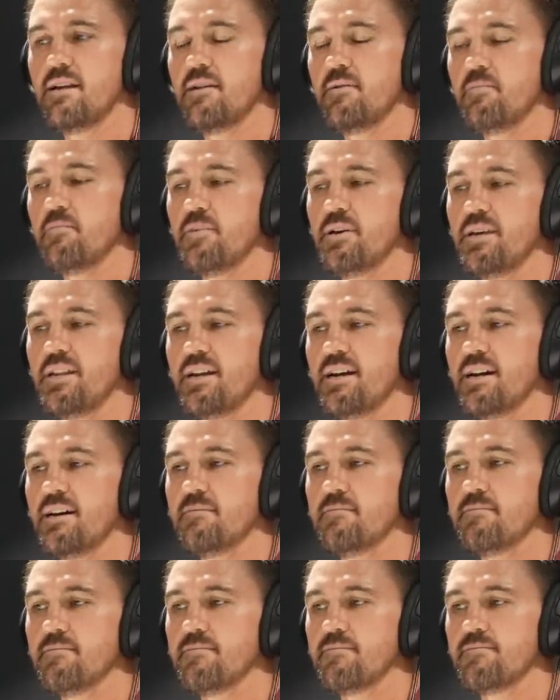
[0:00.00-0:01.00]
But
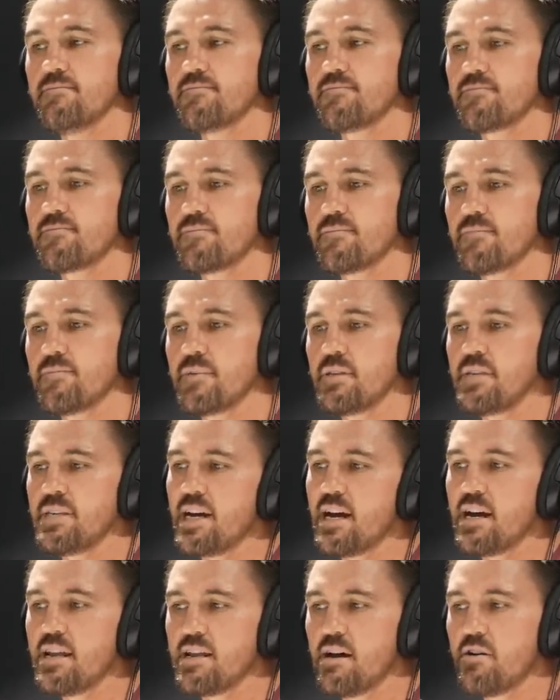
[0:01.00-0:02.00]
um, yeah,
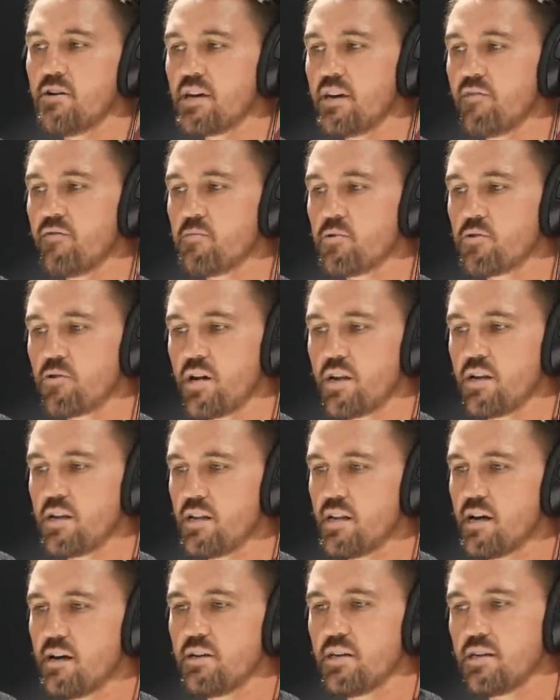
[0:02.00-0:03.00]
no, I give him credit. You
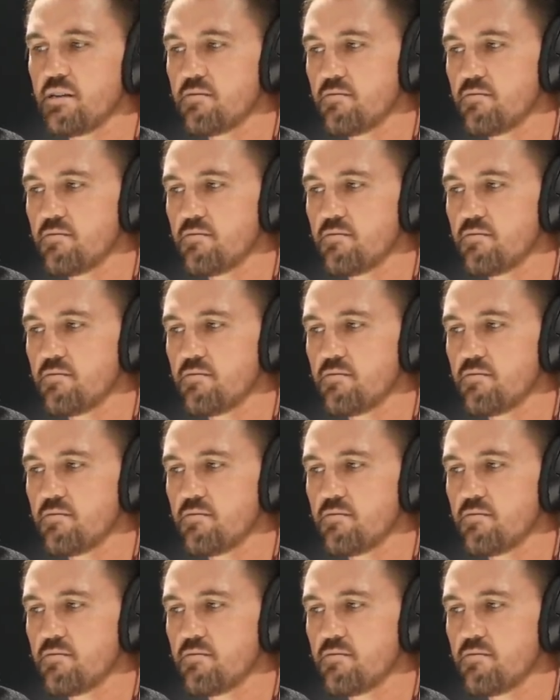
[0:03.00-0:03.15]
know, he.